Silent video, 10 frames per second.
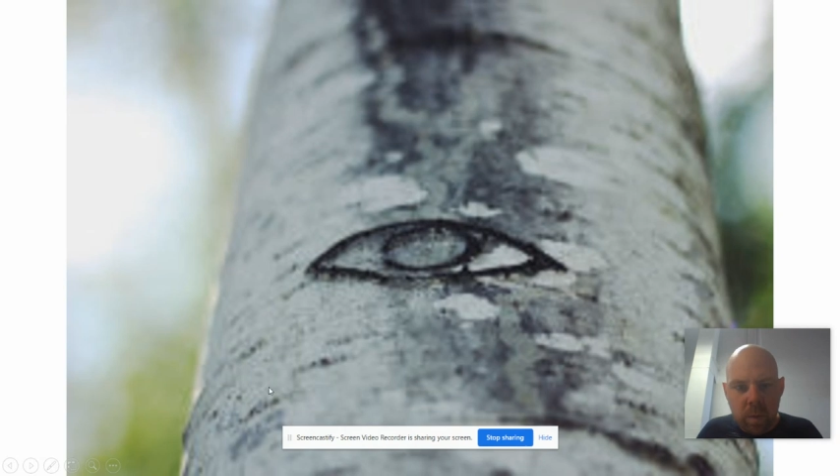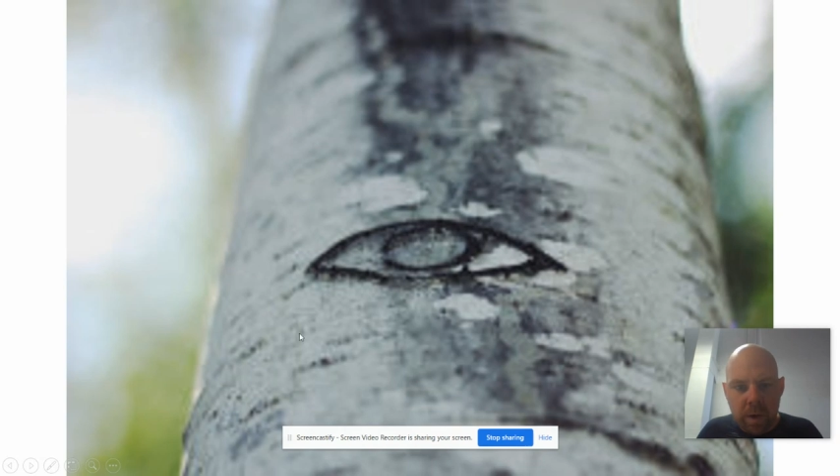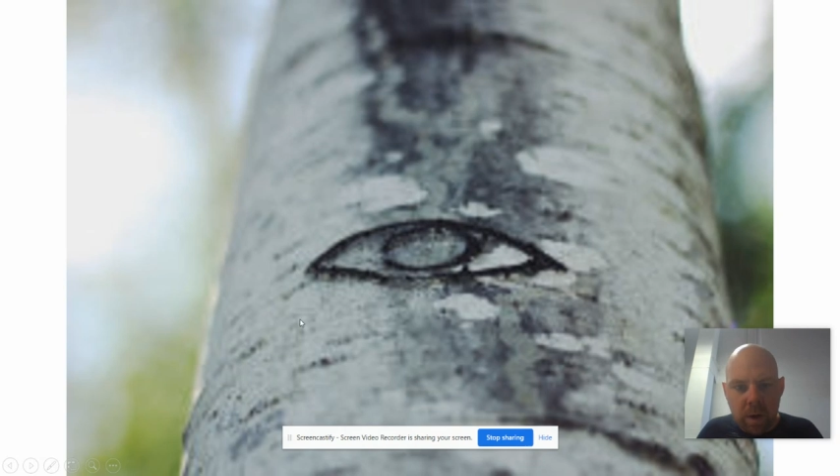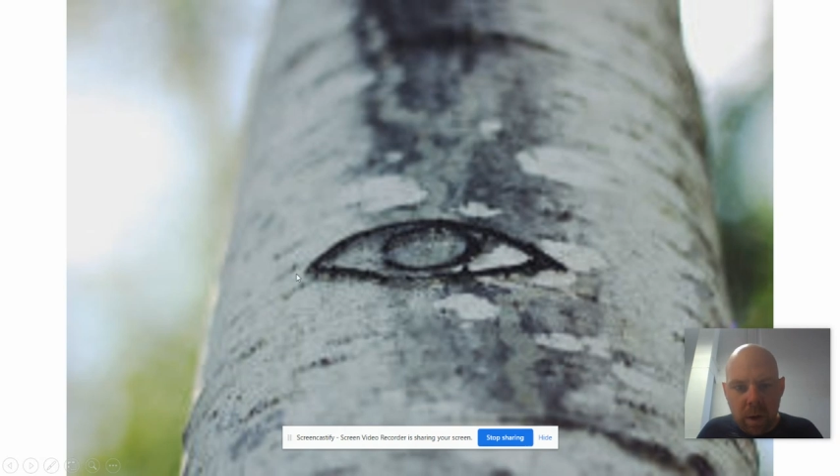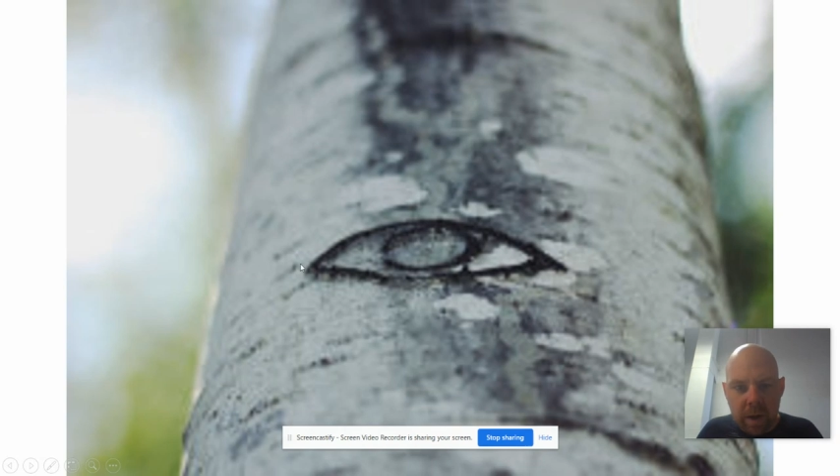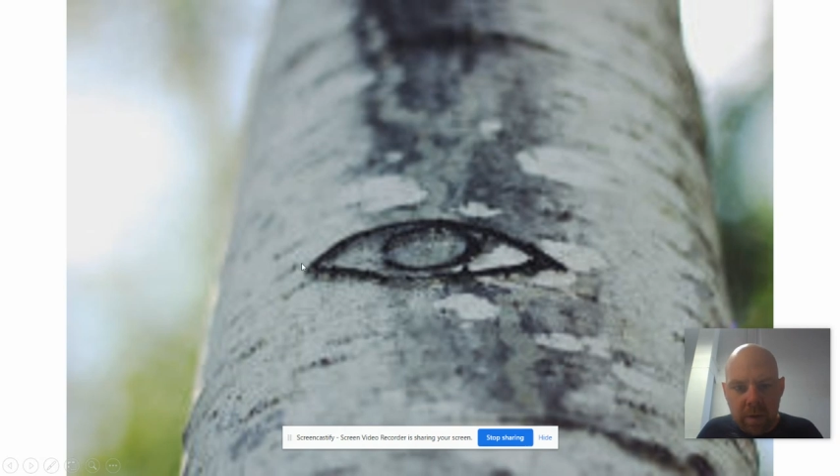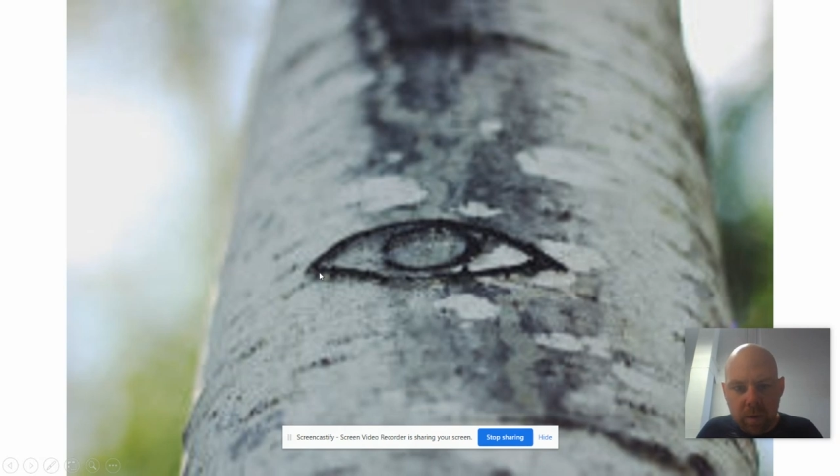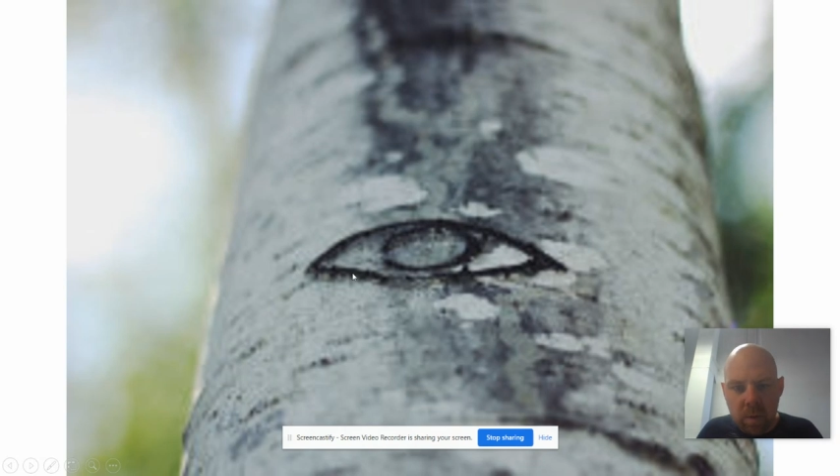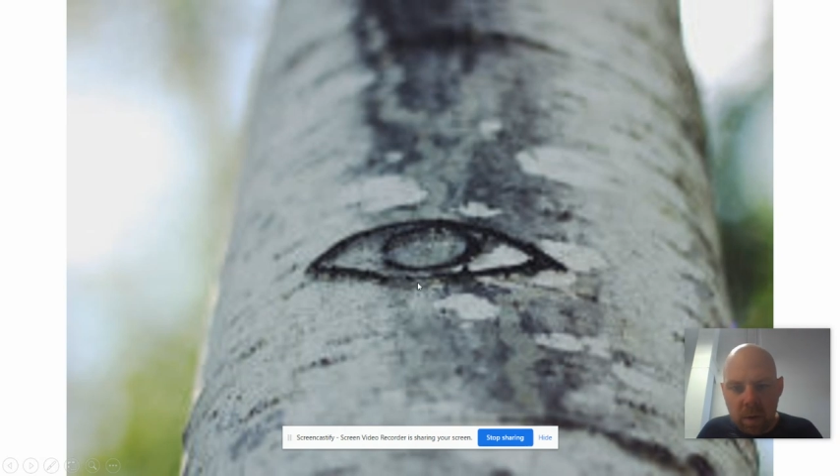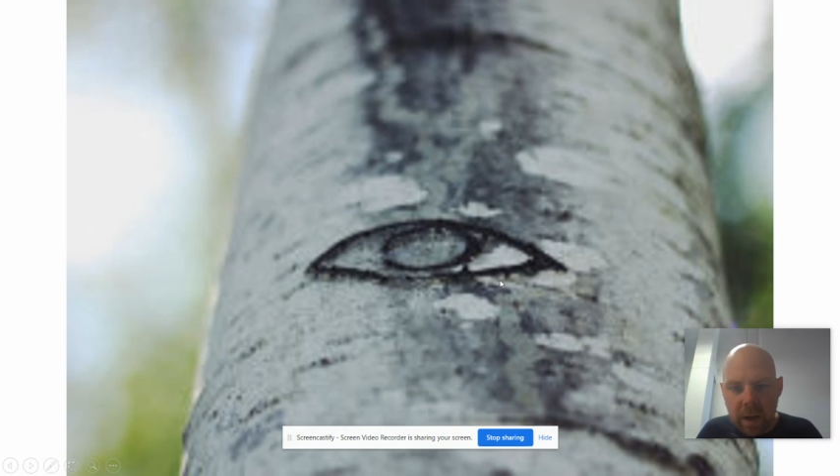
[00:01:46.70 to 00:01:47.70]
would, on his
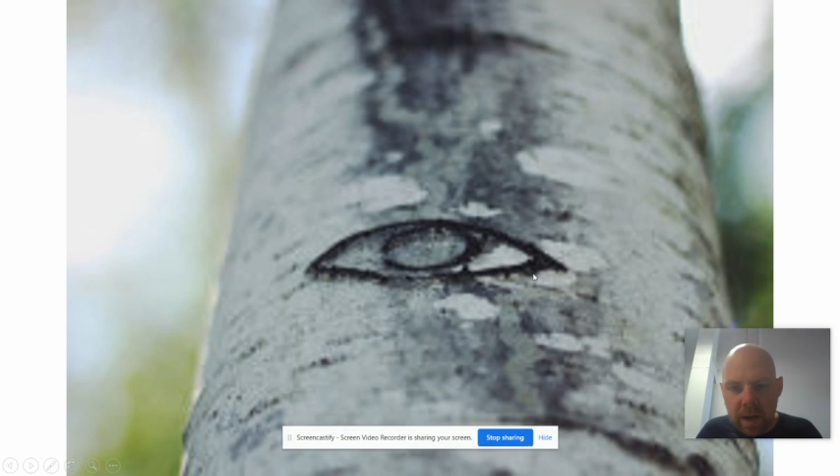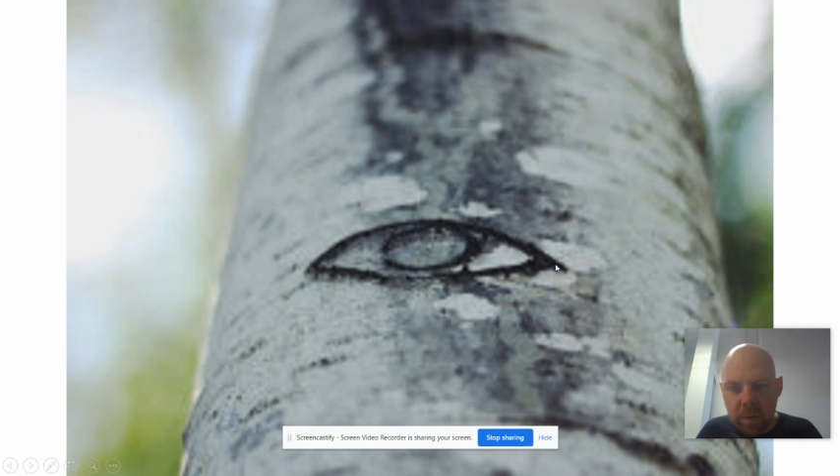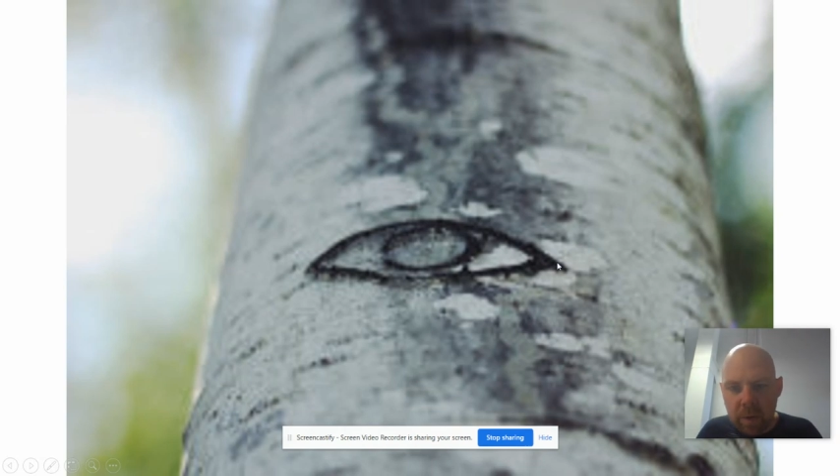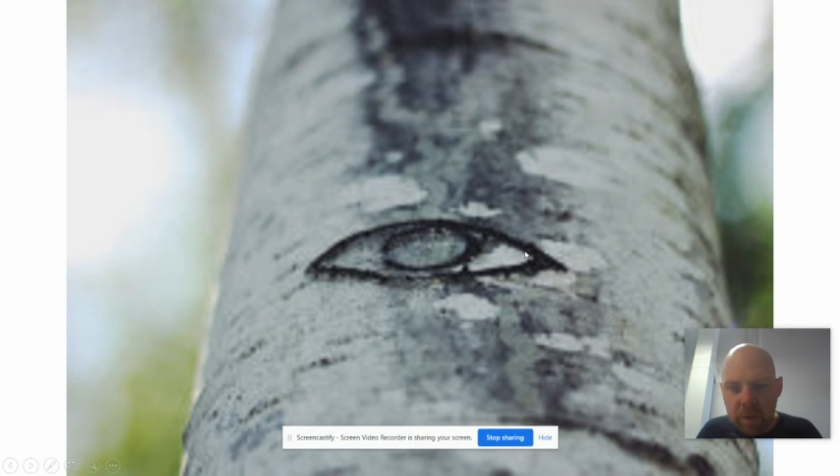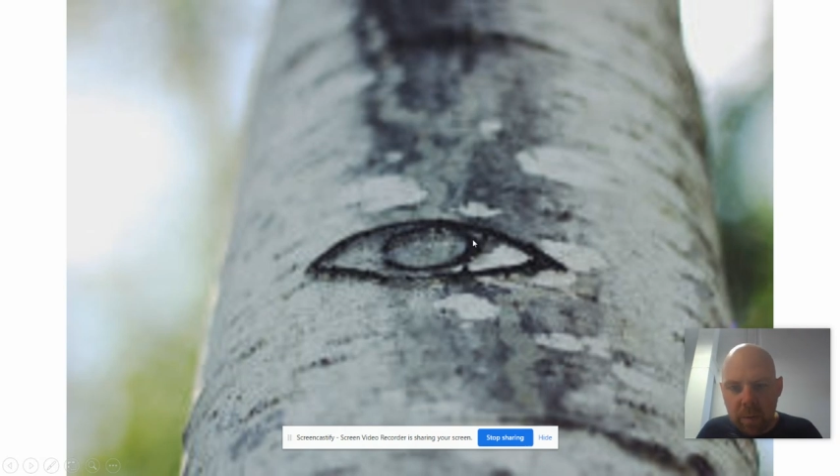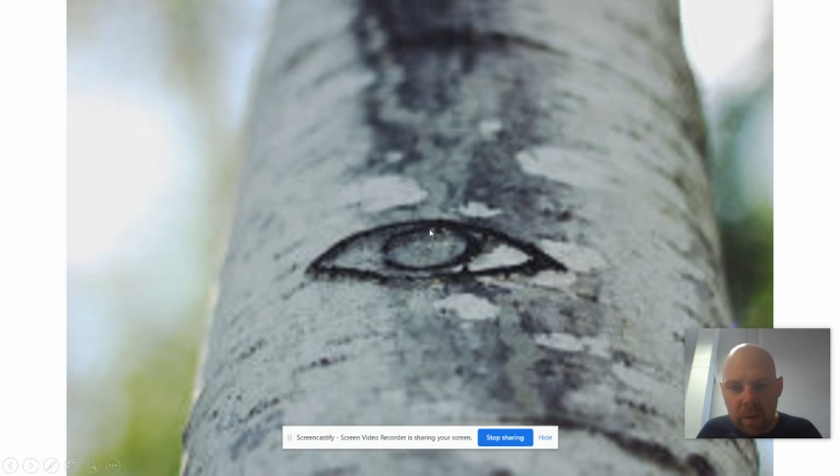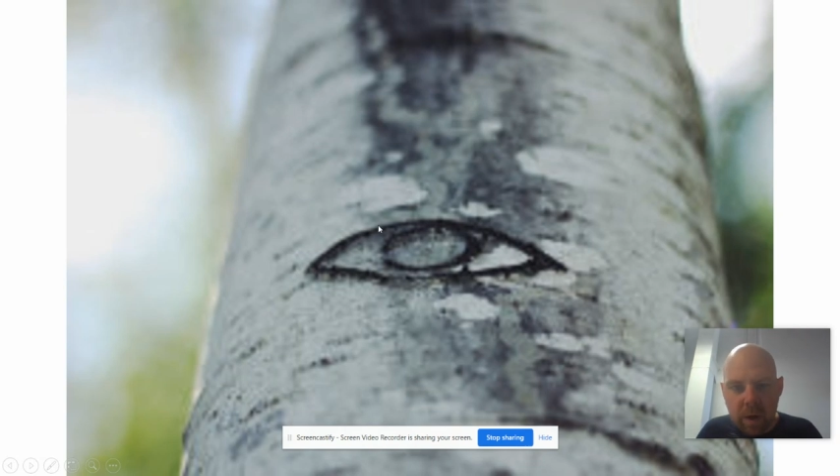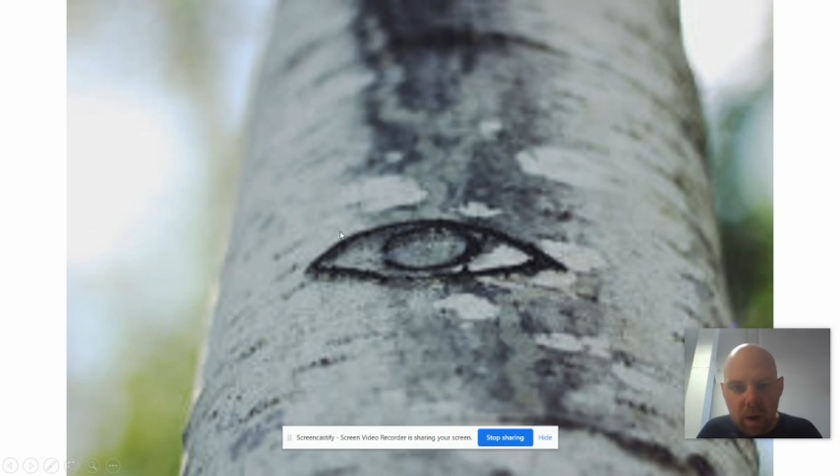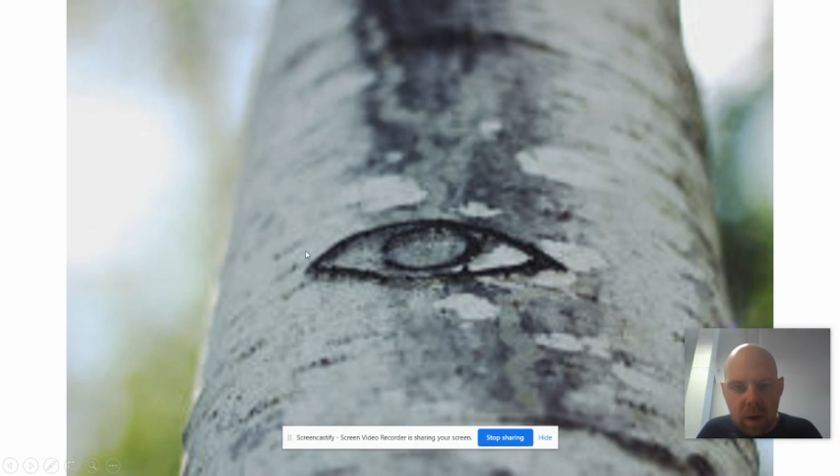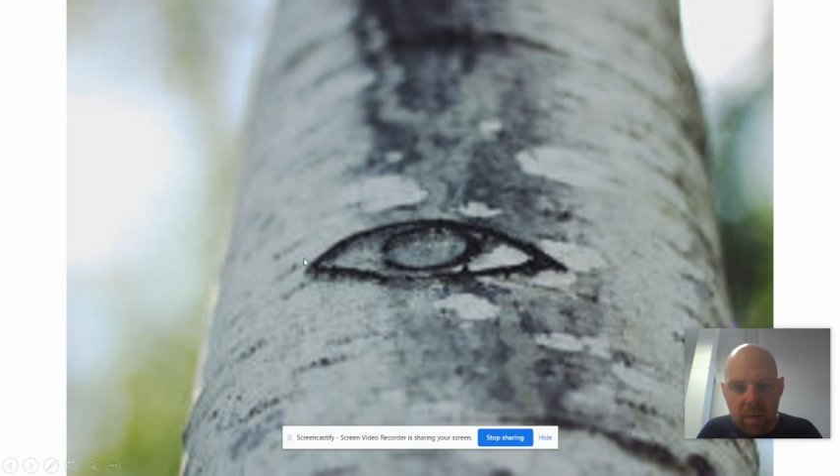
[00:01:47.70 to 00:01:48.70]
own land, would
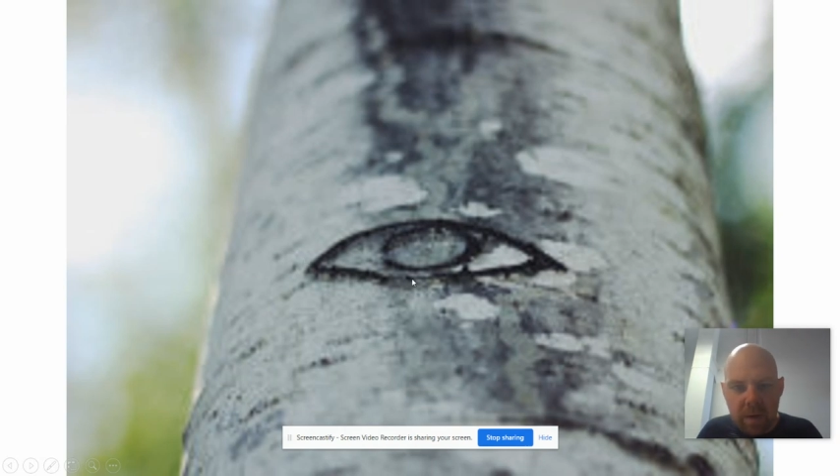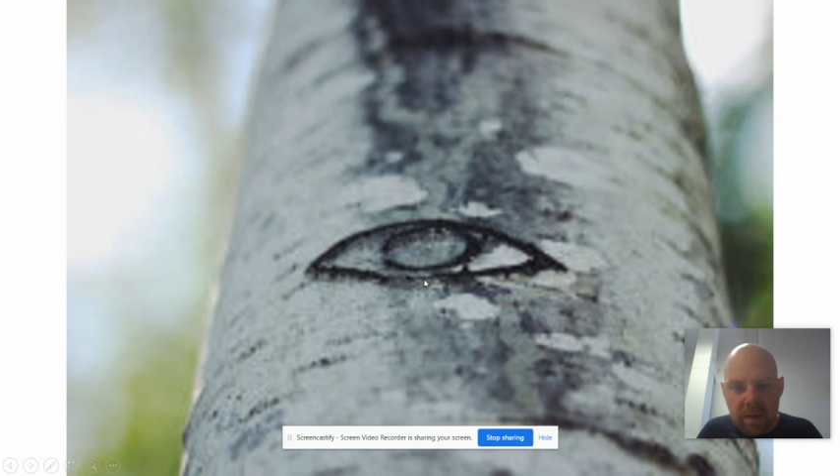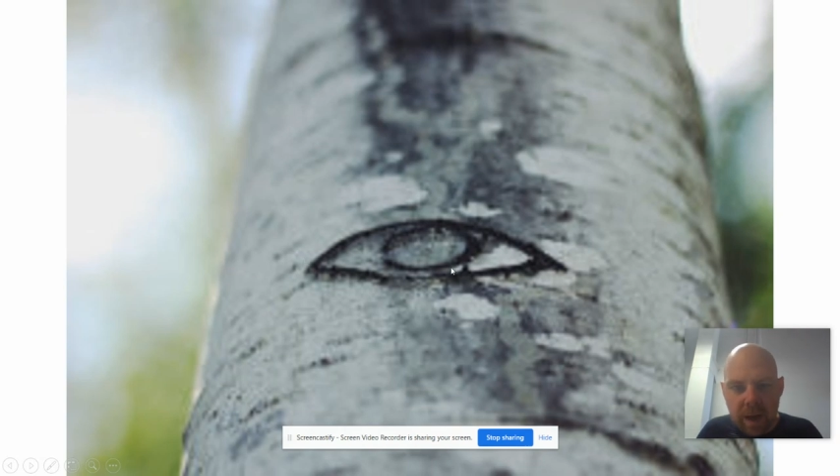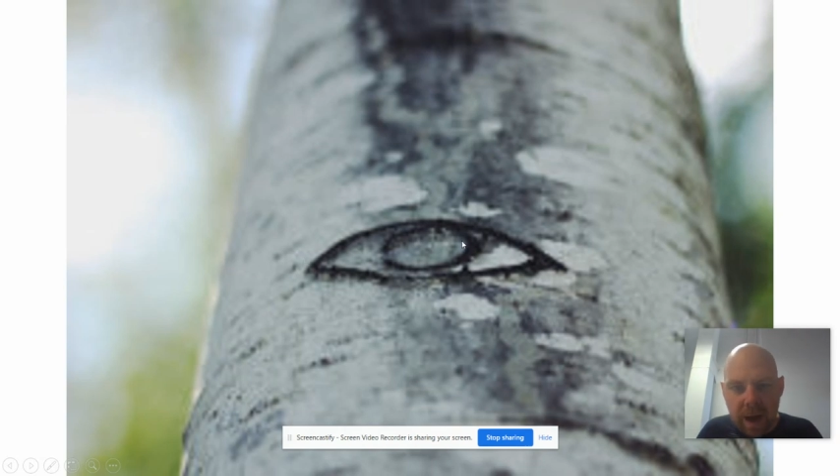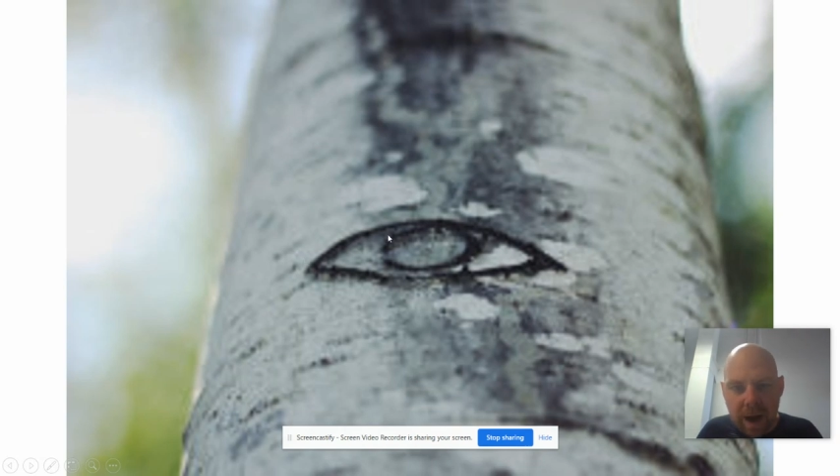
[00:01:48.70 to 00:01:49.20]
carve these